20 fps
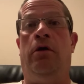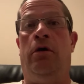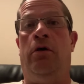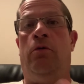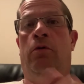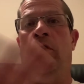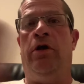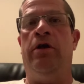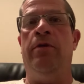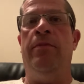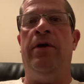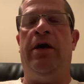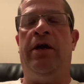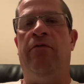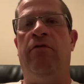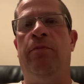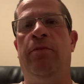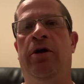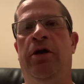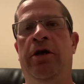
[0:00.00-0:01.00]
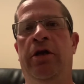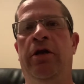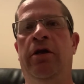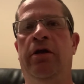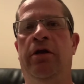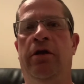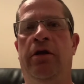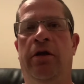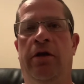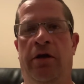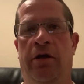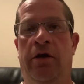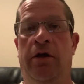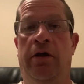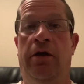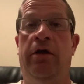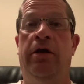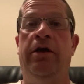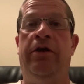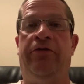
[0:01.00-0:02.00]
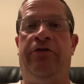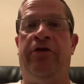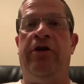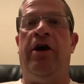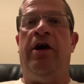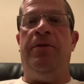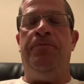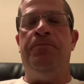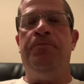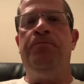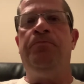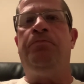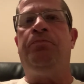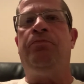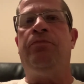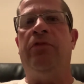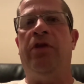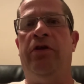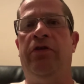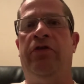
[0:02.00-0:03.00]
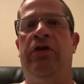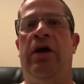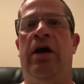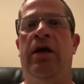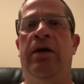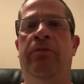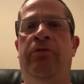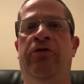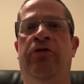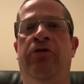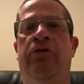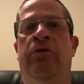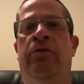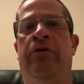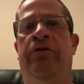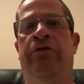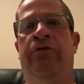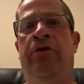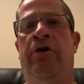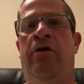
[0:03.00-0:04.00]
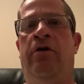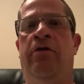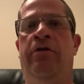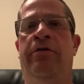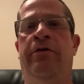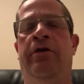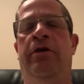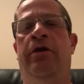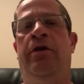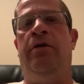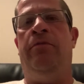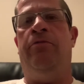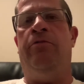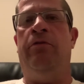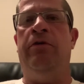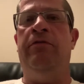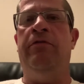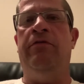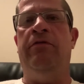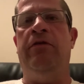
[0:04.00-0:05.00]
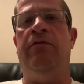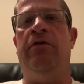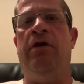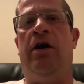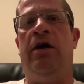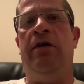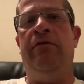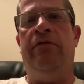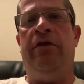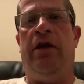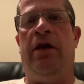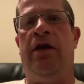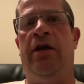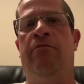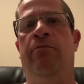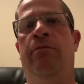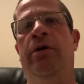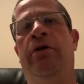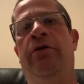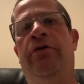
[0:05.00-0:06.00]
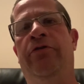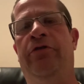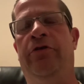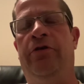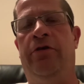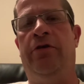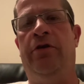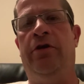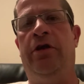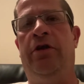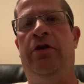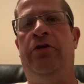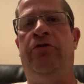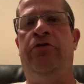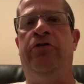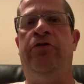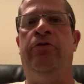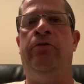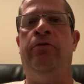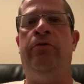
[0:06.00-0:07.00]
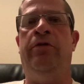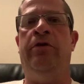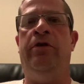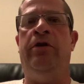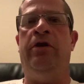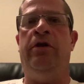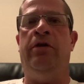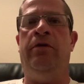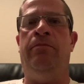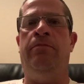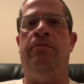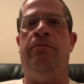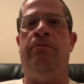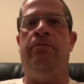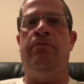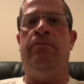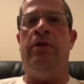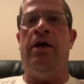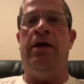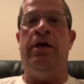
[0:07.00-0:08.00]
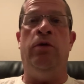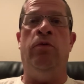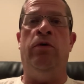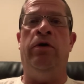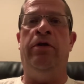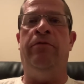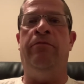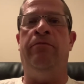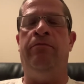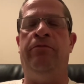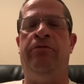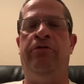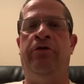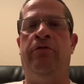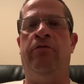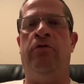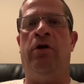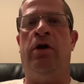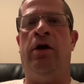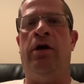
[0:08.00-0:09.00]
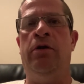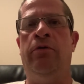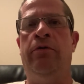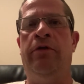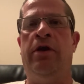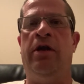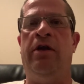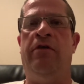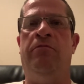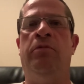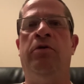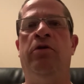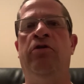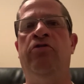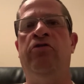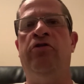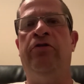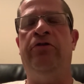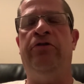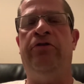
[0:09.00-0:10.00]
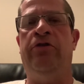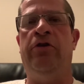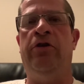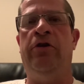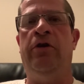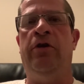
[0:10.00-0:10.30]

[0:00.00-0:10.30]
Welcome back, everybody. It's time to install the 355 that I have built into the 91 Silverado that I have purchased.